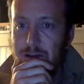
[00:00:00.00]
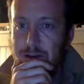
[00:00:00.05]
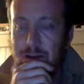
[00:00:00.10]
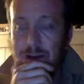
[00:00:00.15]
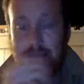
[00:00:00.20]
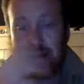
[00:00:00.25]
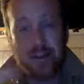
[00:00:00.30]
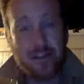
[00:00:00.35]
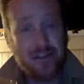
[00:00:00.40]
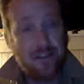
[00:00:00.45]

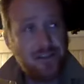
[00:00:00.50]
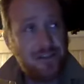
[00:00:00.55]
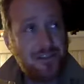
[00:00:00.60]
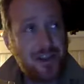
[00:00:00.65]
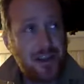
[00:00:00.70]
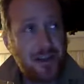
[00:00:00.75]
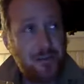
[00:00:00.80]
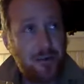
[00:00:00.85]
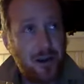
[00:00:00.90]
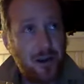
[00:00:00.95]
I didn't
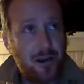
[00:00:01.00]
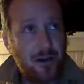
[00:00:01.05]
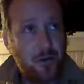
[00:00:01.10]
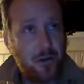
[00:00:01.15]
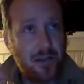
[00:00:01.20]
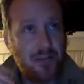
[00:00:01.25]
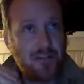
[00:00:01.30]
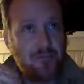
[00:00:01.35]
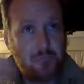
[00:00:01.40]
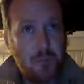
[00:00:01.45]
say American
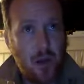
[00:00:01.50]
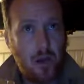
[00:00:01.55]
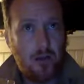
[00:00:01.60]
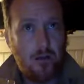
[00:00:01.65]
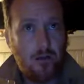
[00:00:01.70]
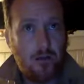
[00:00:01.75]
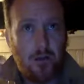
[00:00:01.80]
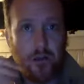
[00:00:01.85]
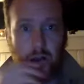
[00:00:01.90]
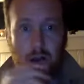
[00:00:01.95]
race,
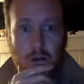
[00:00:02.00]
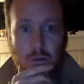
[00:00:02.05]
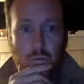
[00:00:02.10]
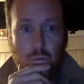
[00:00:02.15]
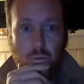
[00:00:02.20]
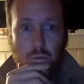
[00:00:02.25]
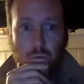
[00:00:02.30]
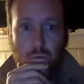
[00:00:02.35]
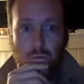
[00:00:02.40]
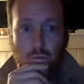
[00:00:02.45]
but,
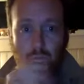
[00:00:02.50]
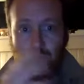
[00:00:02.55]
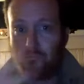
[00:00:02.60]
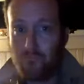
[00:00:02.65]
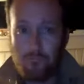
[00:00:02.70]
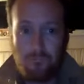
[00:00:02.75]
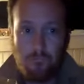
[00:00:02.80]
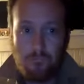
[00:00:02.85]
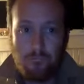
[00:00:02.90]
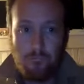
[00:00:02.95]

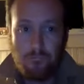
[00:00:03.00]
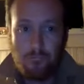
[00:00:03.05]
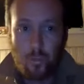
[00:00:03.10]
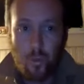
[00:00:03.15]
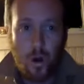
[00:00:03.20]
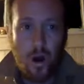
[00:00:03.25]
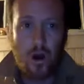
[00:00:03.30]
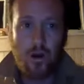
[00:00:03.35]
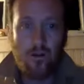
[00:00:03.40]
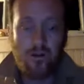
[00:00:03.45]

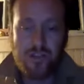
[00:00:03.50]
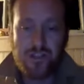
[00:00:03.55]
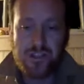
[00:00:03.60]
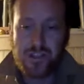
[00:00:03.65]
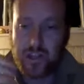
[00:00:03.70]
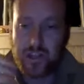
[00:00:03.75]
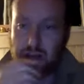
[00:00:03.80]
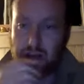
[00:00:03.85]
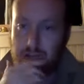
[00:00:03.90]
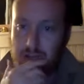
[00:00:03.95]
we're all in this
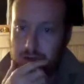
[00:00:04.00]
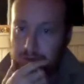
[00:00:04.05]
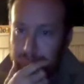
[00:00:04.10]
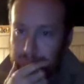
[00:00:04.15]
together.